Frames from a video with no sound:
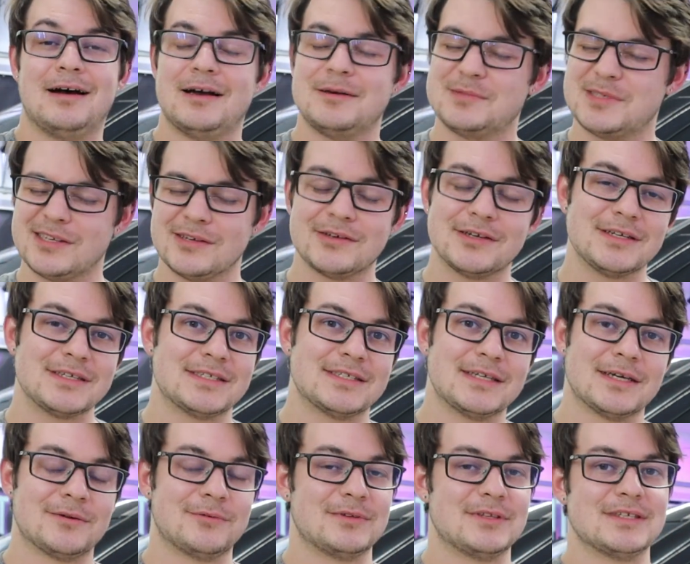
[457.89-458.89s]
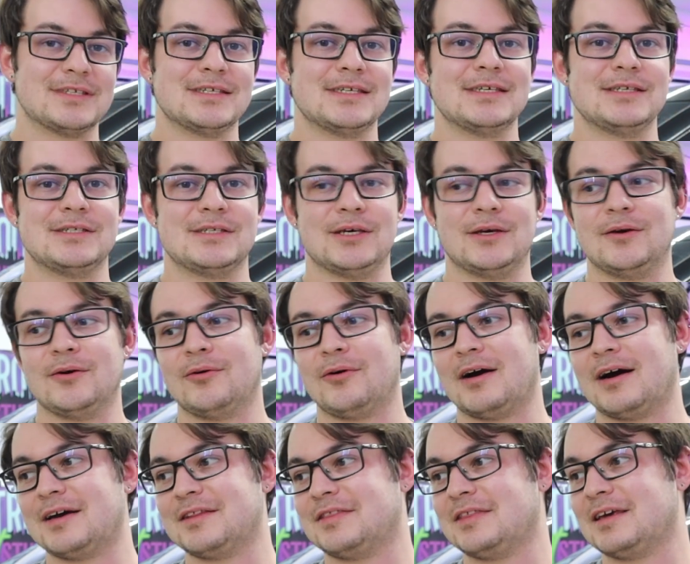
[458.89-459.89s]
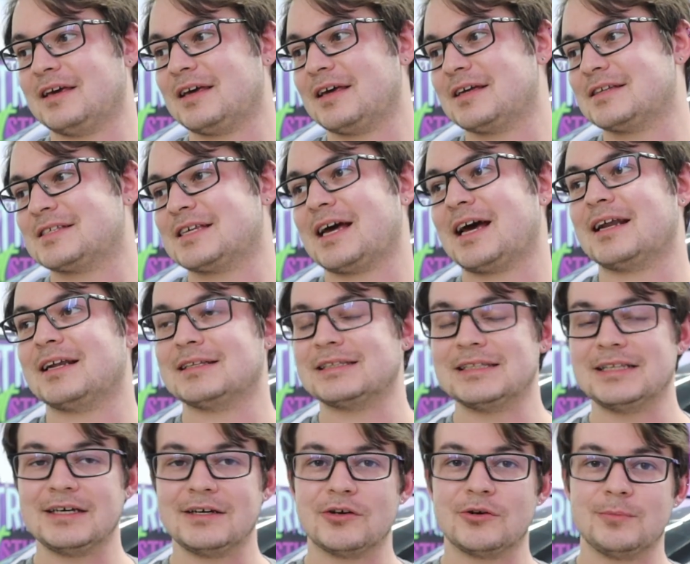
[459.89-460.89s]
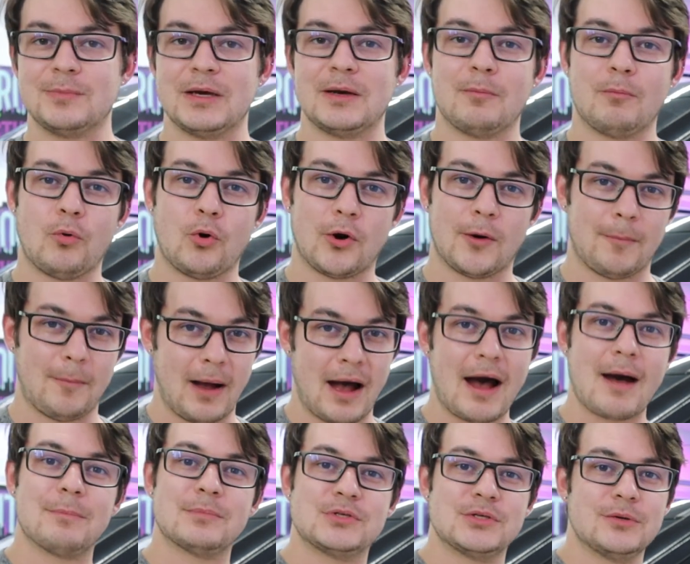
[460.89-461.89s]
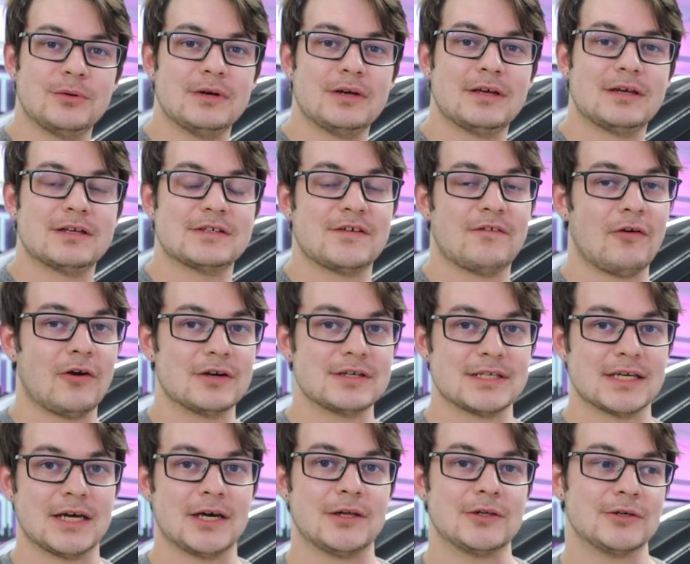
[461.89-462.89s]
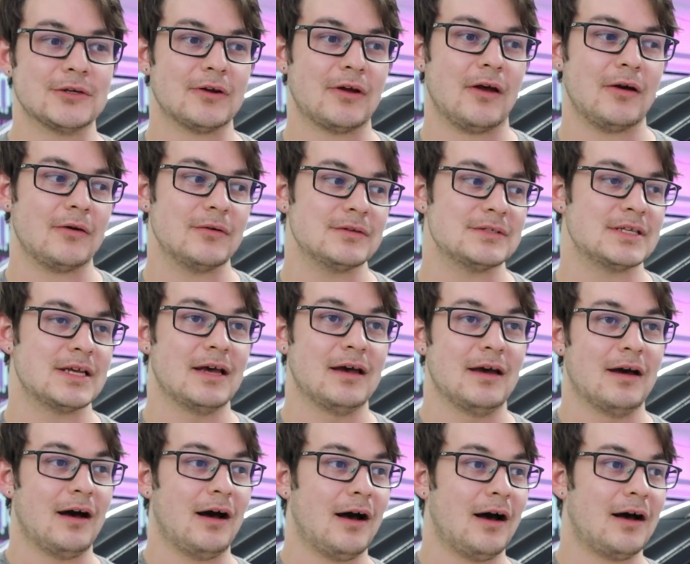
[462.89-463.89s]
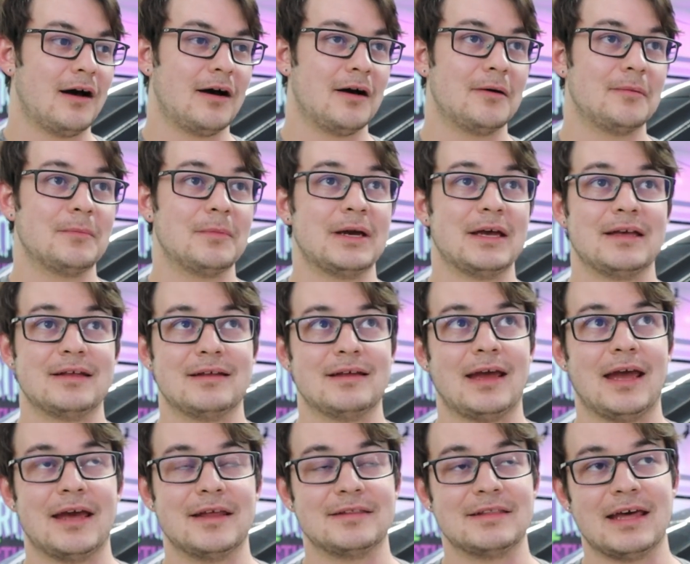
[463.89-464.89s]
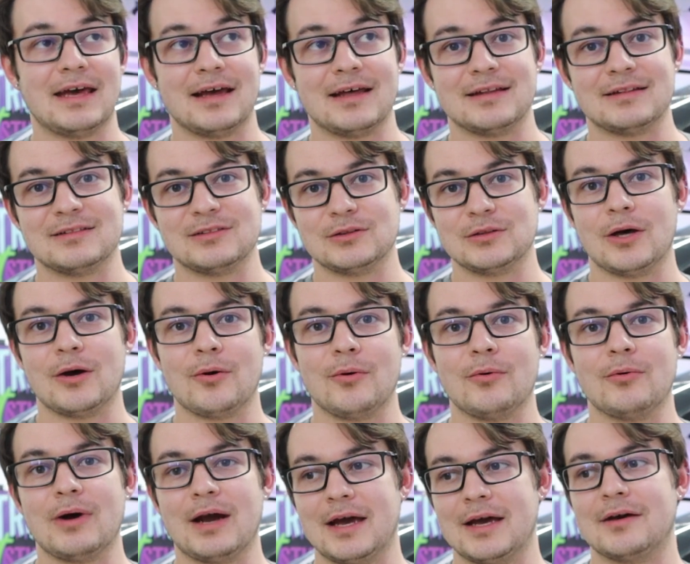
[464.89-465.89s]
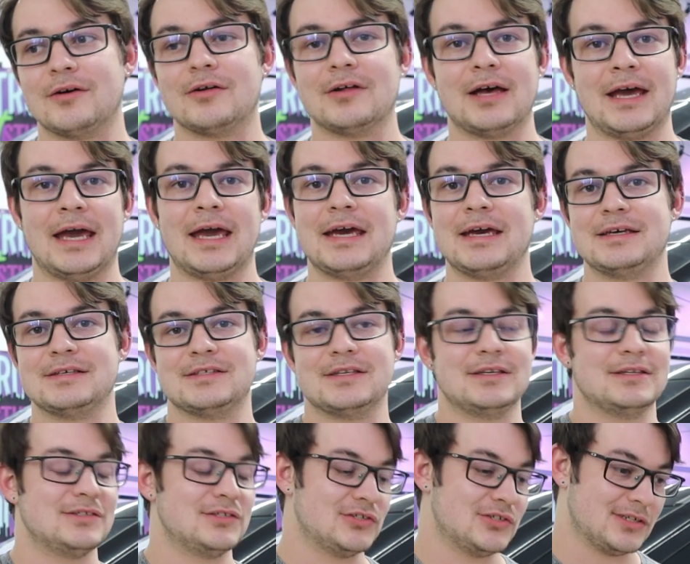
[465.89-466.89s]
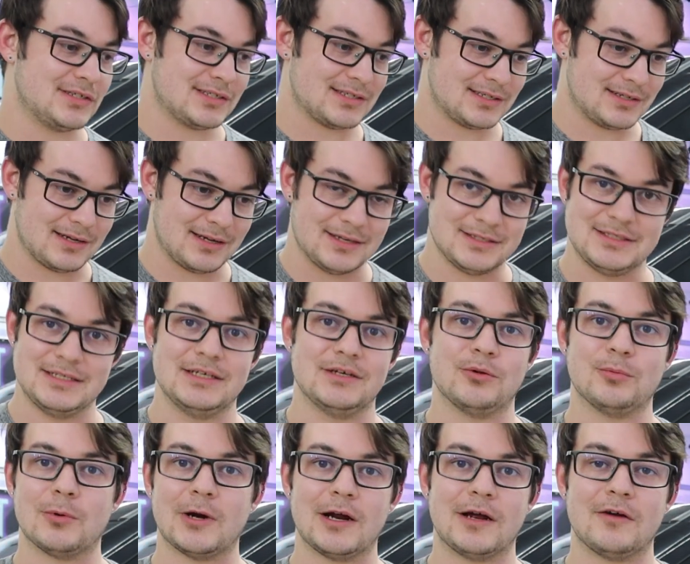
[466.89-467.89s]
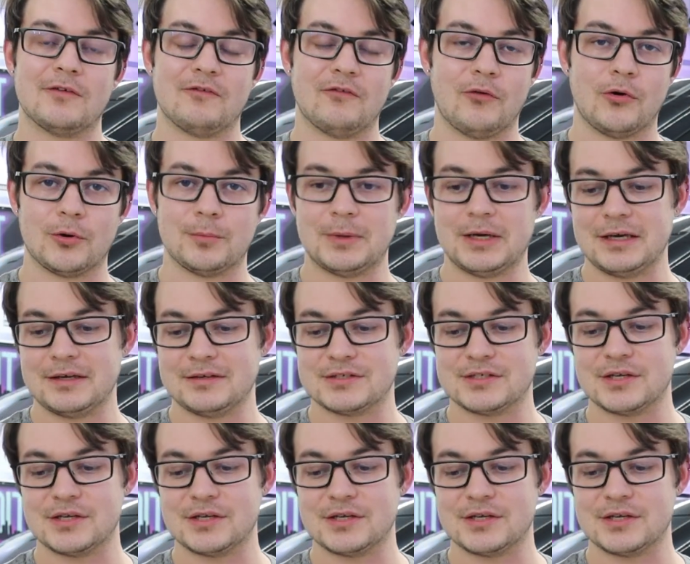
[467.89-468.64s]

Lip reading: I'm still gonna stick with the C2. I think it's got a little bit more pop to it as far as the color goes. And that low angle haze is just a deal breaker for me.